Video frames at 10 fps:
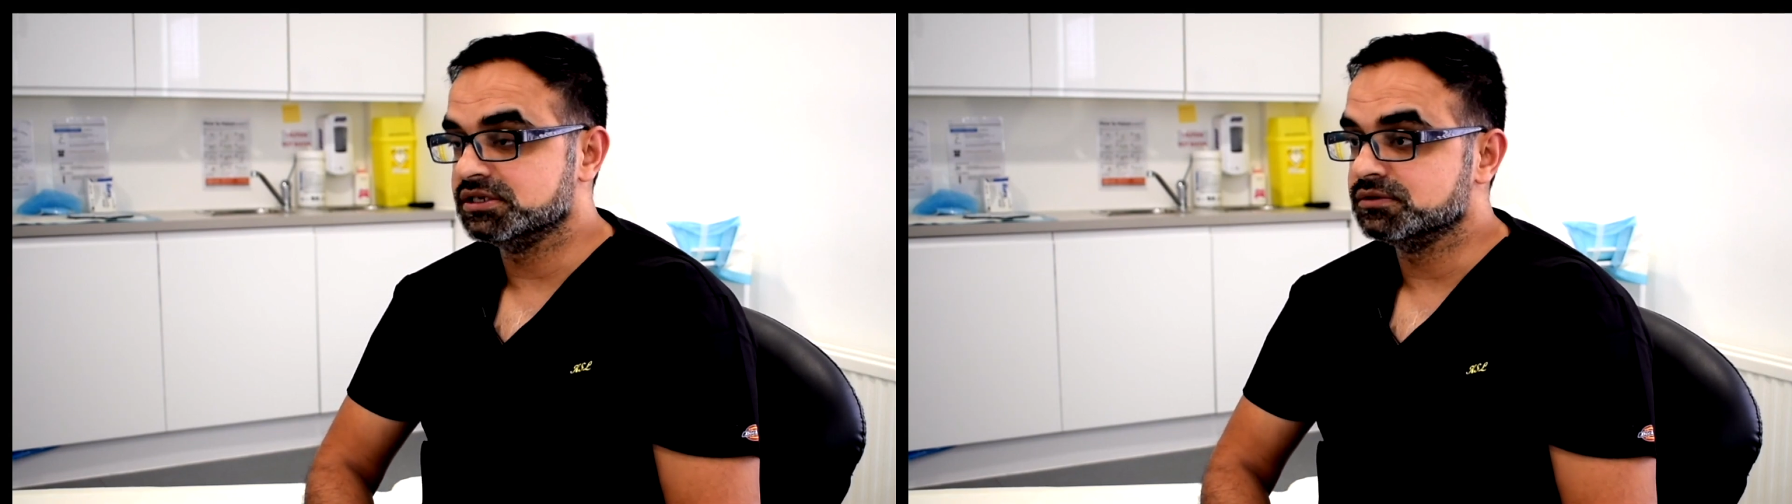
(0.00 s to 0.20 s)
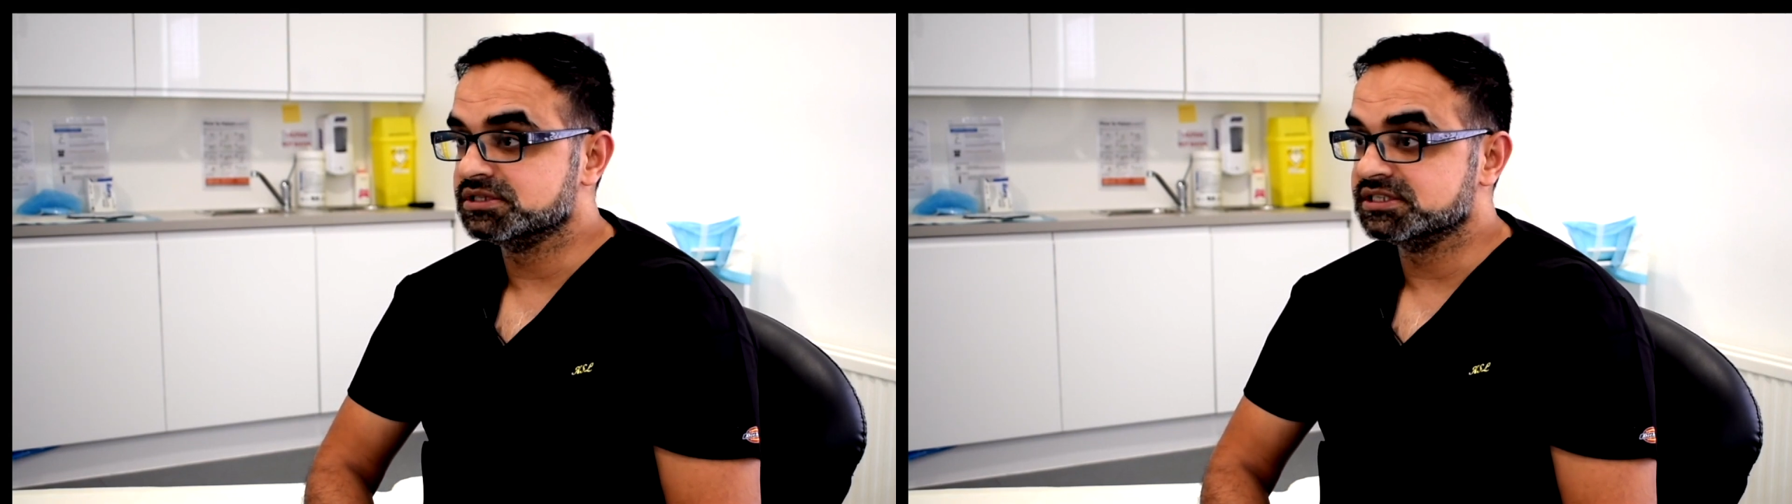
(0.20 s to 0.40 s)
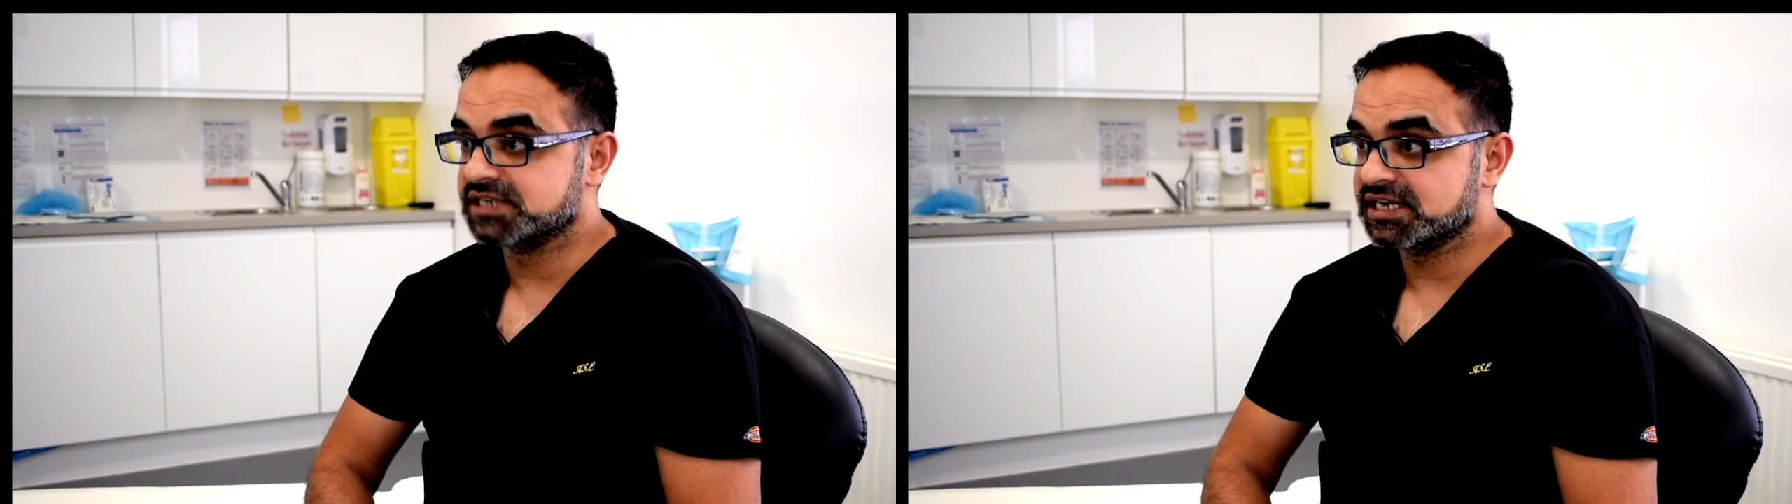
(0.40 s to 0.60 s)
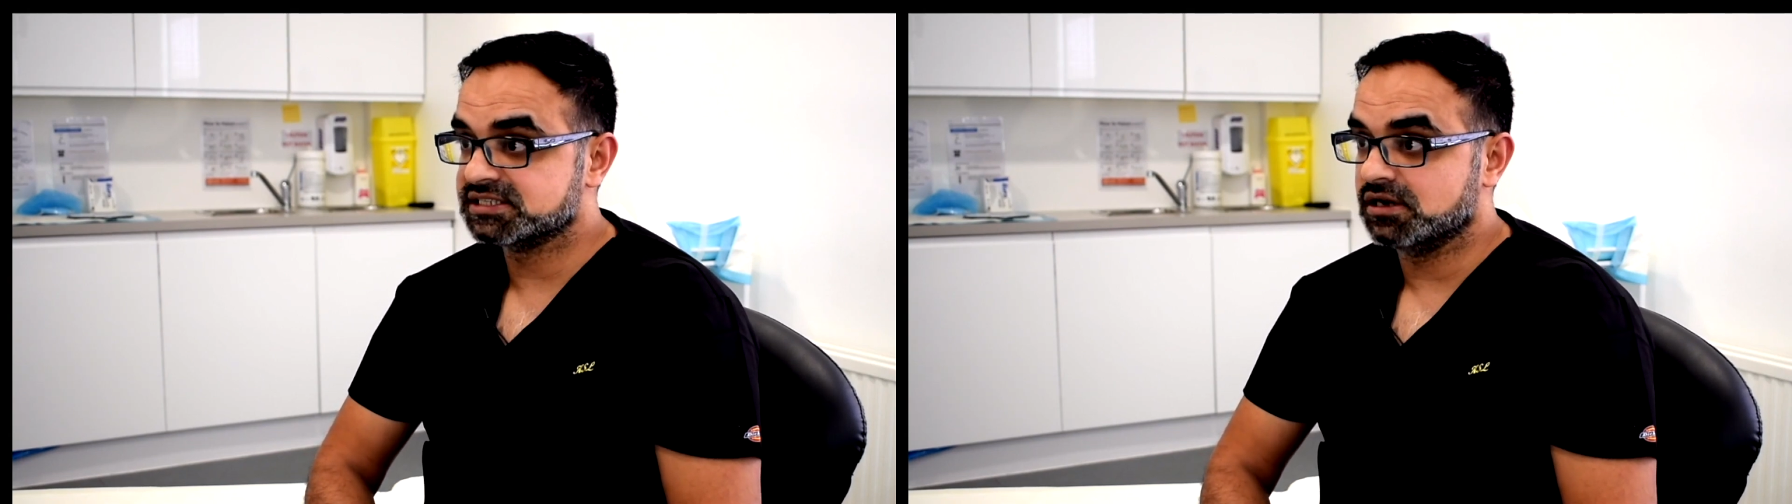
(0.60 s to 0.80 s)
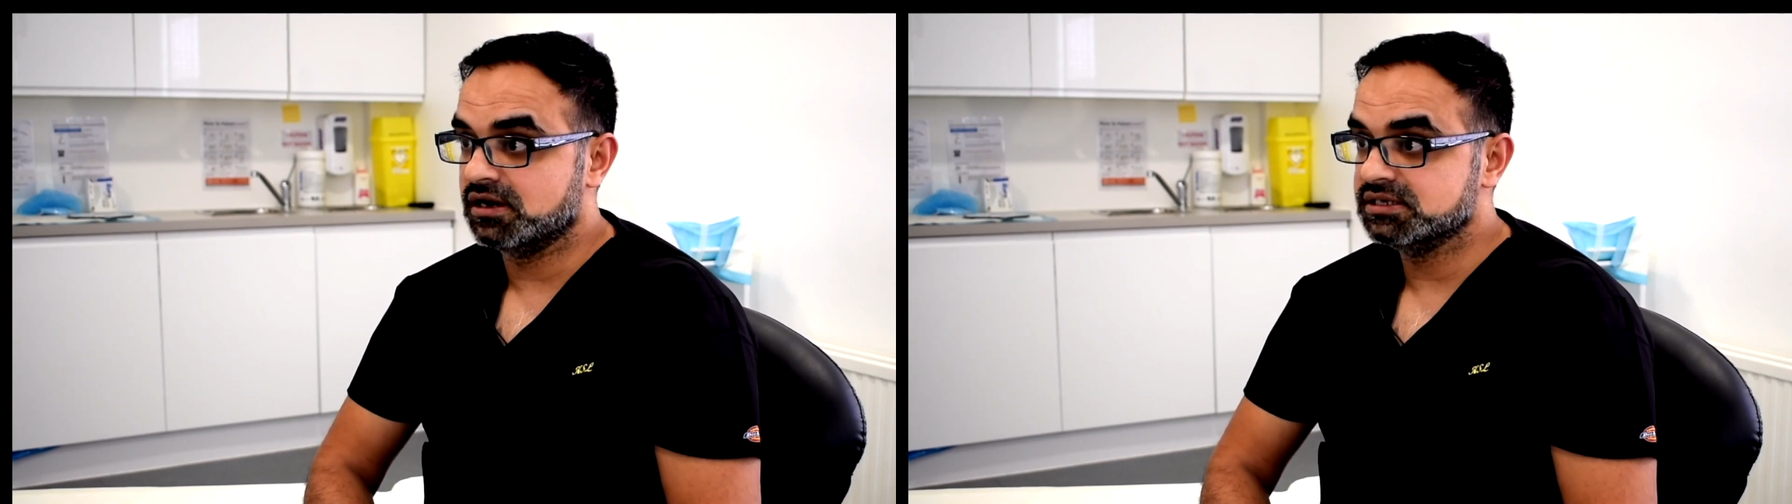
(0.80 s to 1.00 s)
they use is
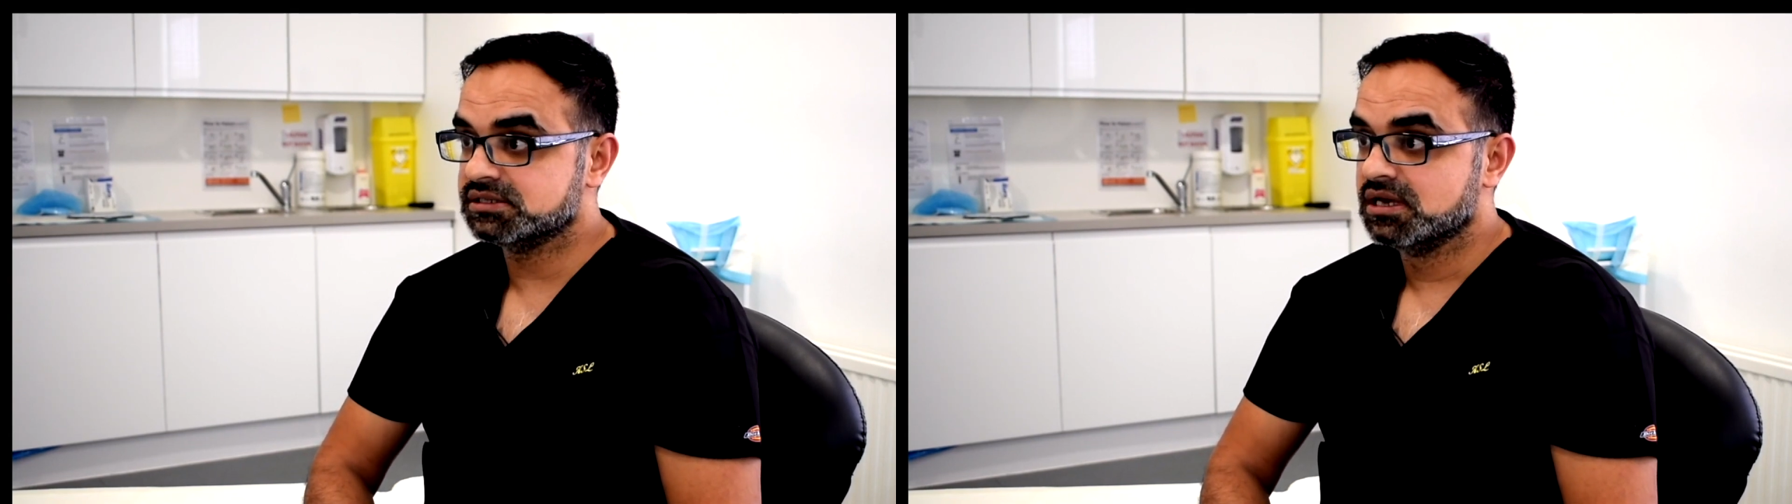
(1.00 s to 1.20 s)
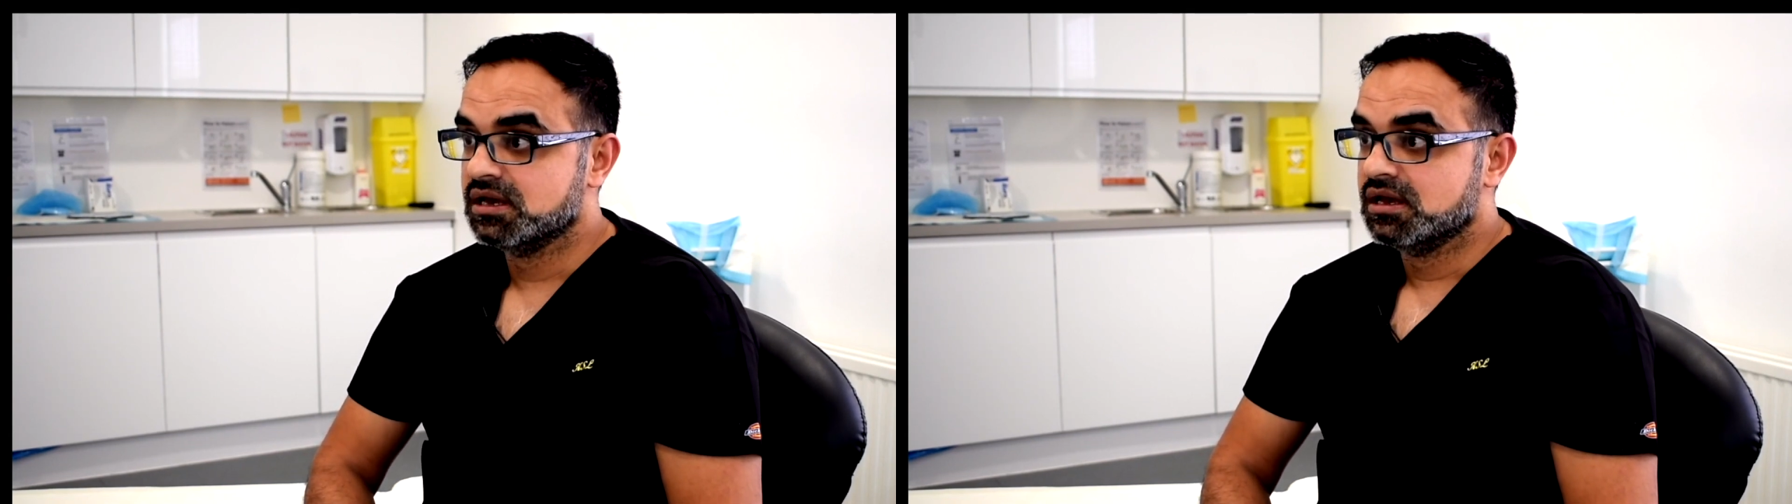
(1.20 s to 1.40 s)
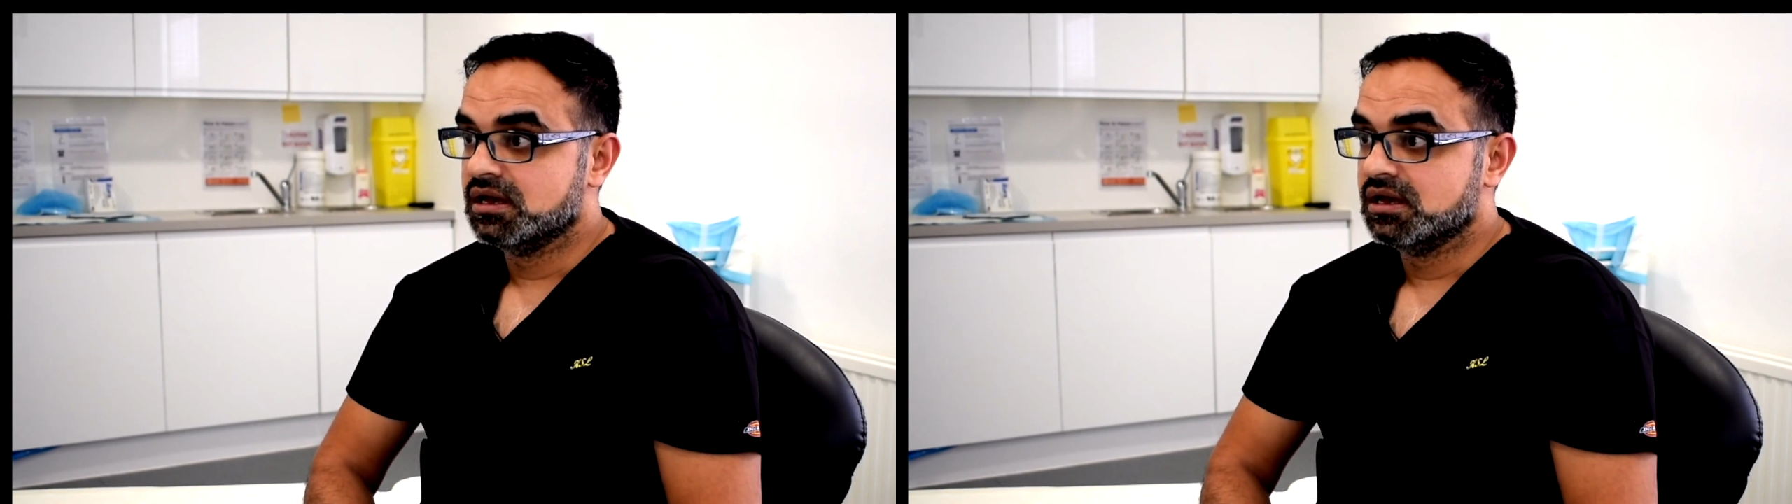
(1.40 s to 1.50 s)
excise,